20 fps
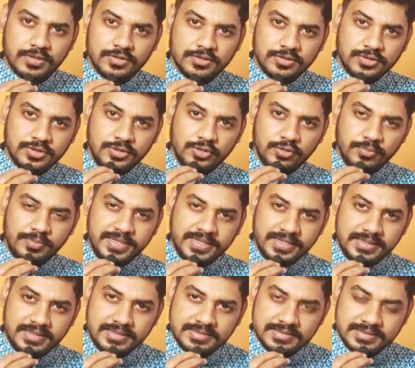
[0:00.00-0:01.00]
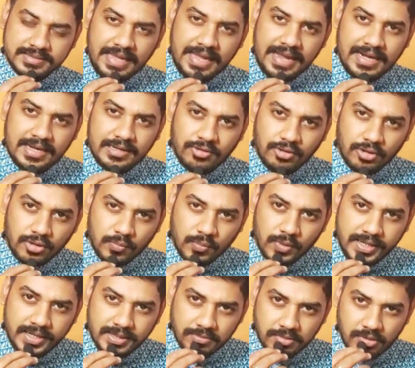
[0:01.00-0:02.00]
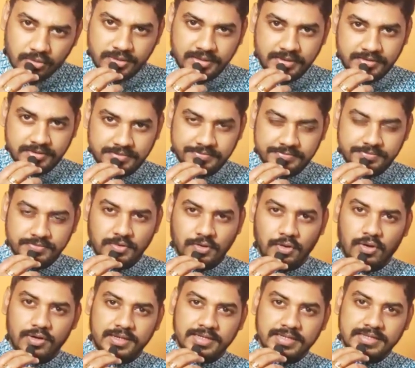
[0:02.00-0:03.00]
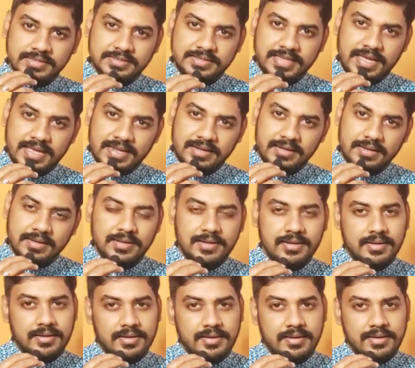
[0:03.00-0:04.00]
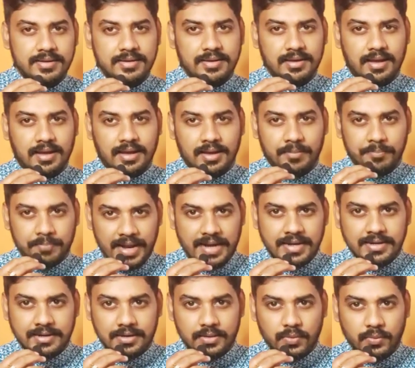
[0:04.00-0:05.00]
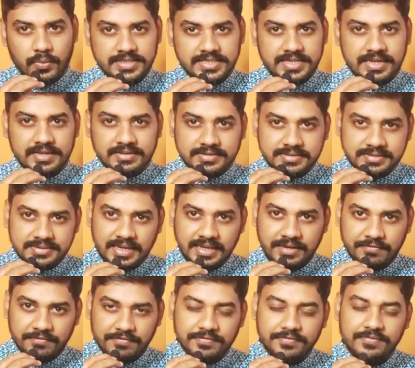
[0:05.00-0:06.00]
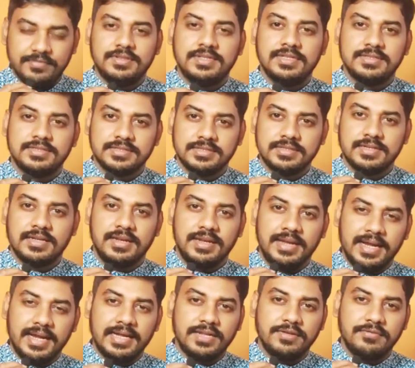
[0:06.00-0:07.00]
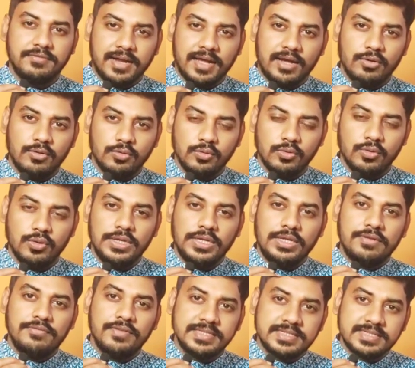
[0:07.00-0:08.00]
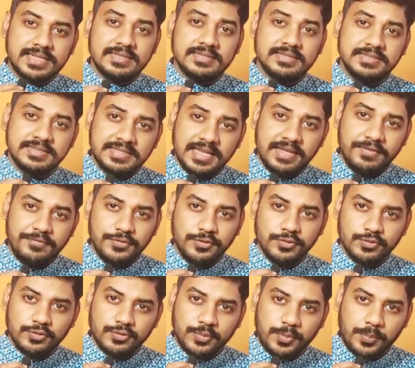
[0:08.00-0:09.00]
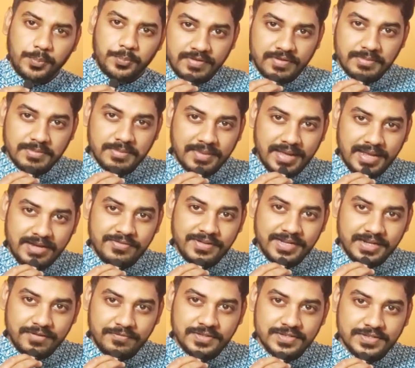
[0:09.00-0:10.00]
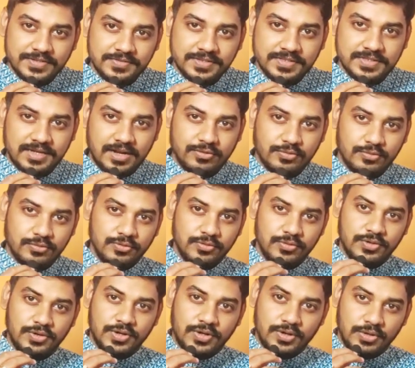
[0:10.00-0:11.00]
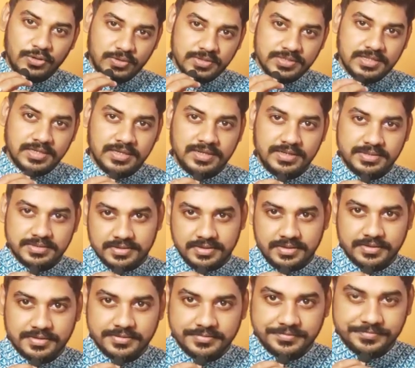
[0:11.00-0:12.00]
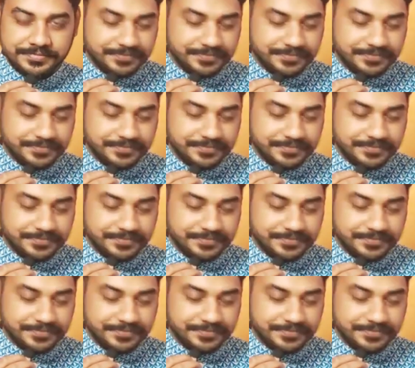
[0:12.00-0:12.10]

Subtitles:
Should you be scared or worried about it? Or is there a planet which can save this negative Rahu, which can save you from the malefic influence of this Rahu to a certain extent?